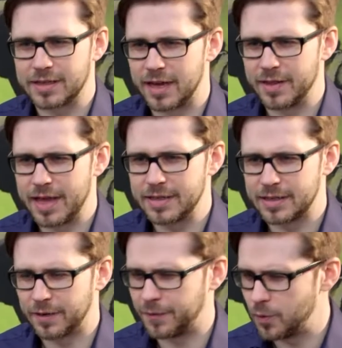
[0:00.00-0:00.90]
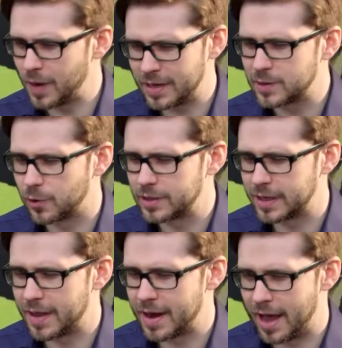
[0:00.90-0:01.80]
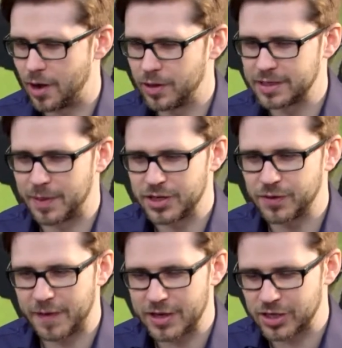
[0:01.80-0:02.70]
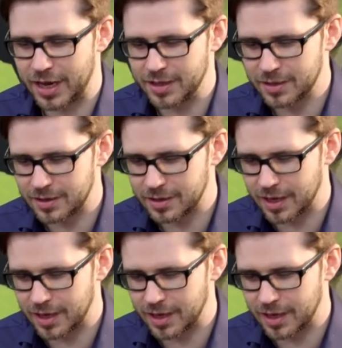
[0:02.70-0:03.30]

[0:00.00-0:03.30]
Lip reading: Like, there's a few planeswalkers in there now. There's a bunch of fetch lands.